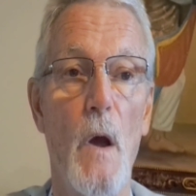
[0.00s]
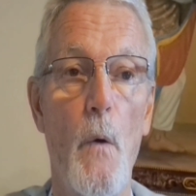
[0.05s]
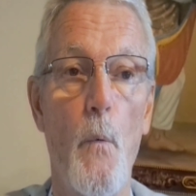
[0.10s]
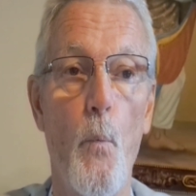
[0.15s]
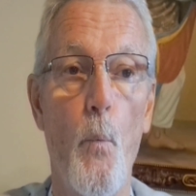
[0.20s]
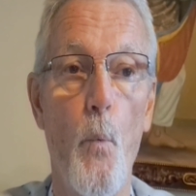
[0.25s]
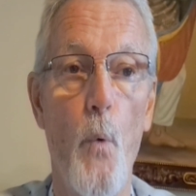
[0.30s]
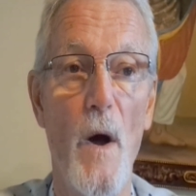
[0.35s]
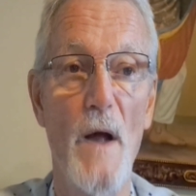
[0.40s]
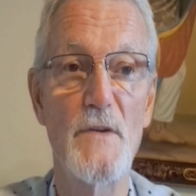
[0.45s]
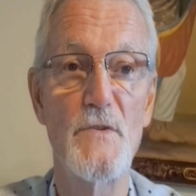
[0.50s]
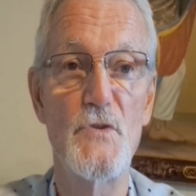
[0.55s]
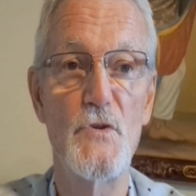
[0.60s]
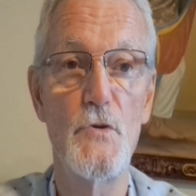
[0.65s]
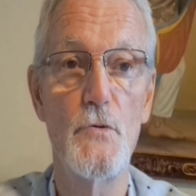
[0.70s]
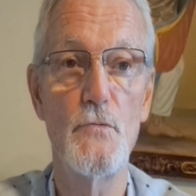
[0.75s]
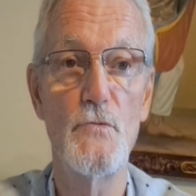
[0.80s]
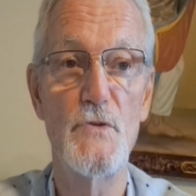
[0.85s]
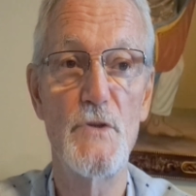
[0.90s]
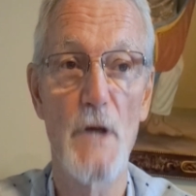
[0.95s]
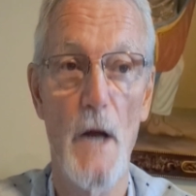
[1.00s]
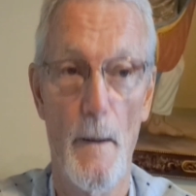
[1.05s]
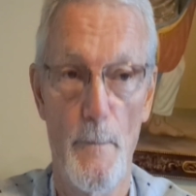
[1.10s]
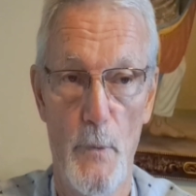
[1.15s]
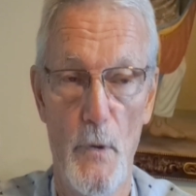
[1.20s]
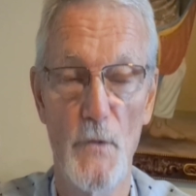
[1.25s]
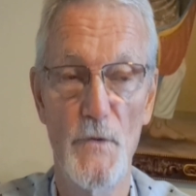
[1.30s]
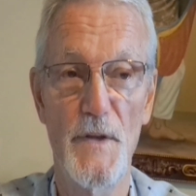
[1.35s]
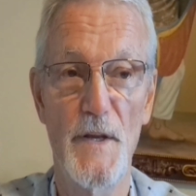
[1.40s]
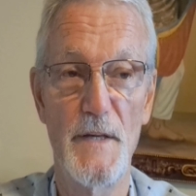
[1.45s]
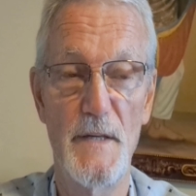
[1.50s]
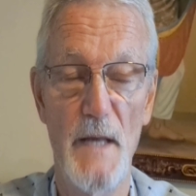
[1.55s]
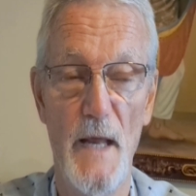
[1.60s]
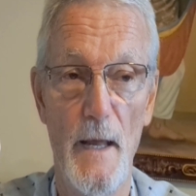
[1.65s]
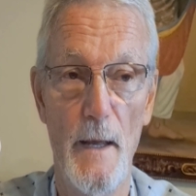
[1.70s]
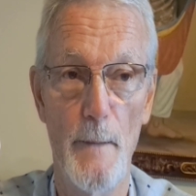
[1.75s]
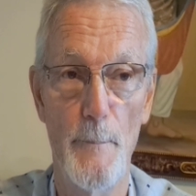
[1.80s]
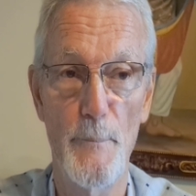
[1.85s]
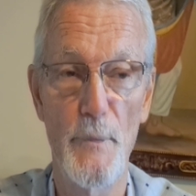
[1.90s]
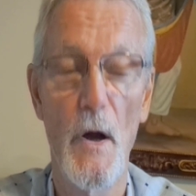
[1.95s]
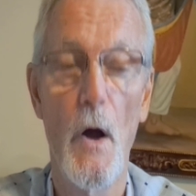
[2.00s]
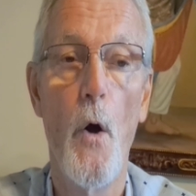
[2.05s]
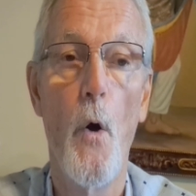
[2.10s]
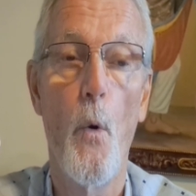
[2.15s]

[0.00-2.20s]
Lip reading: want to double the dip